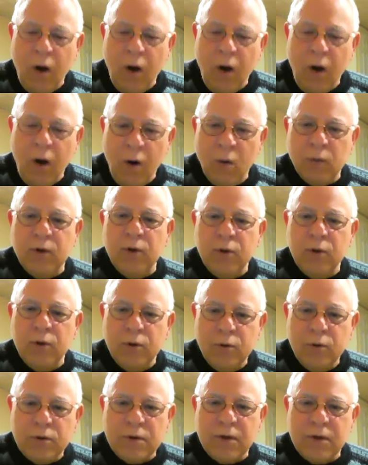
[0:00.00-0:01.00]
your
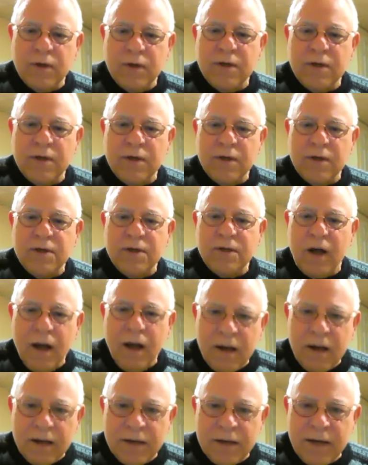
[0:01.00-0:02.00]
own
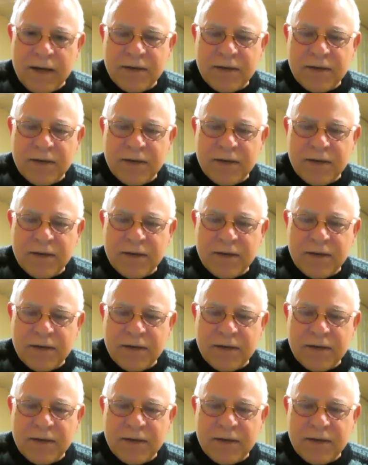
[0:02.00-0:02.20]
useless,